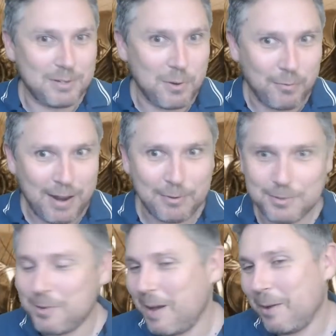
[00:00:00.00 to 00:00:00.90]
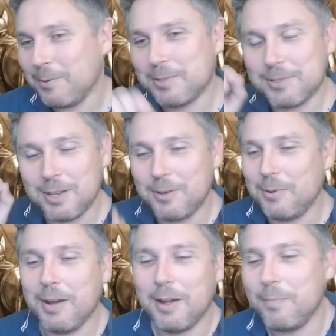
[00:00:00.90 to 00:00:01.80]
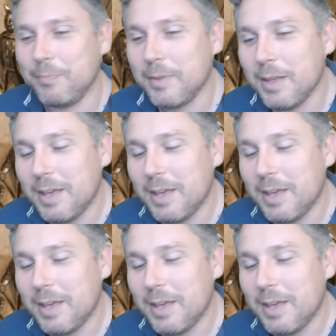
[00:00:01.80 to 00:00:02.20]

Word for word: to around two hours. So um,